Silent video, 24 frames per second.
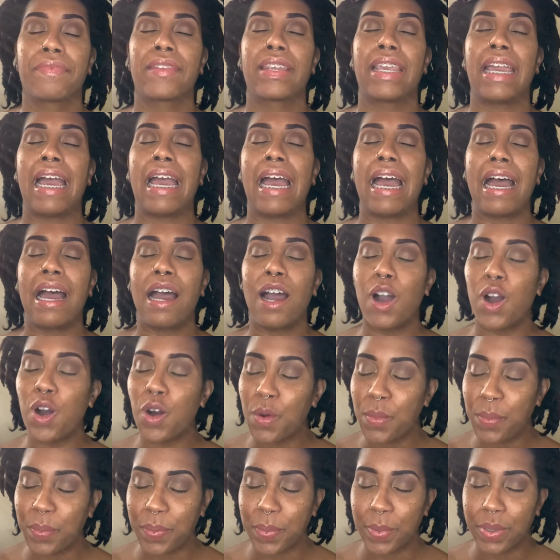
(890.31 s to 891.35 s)
I
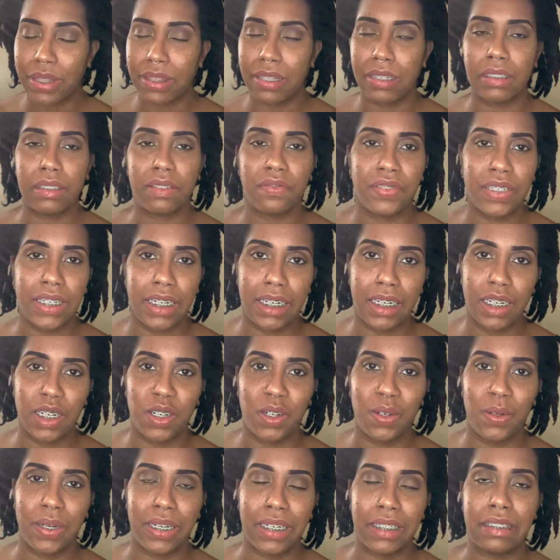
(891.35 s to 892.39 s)
hope this video
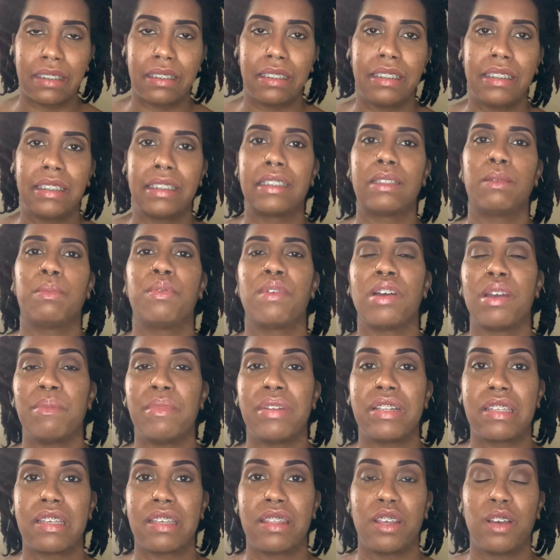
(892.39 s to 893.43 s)
isn't a disappointment
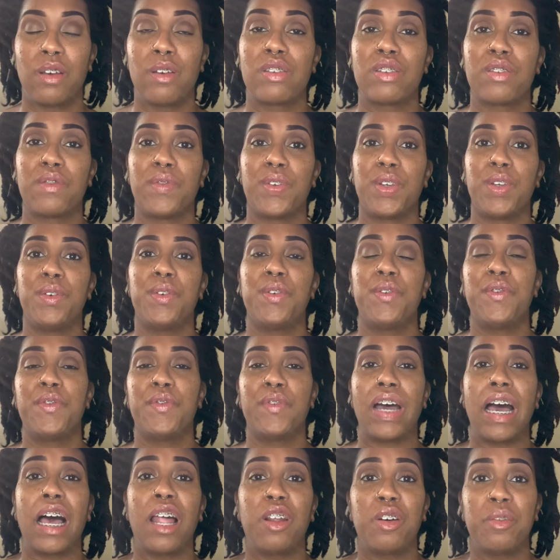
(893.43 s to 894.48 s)
to those of you who
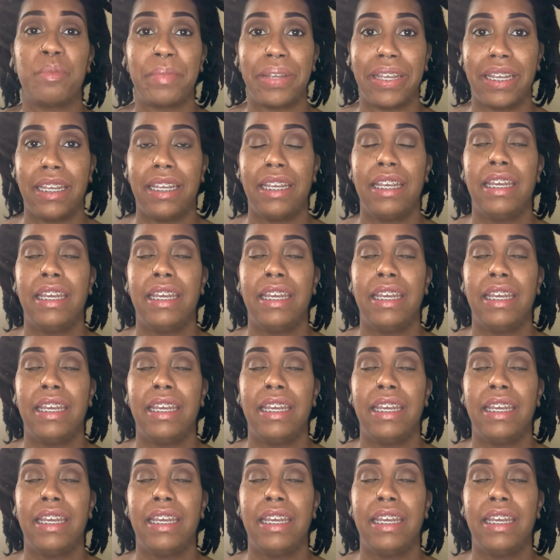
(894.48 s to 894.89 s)
followed me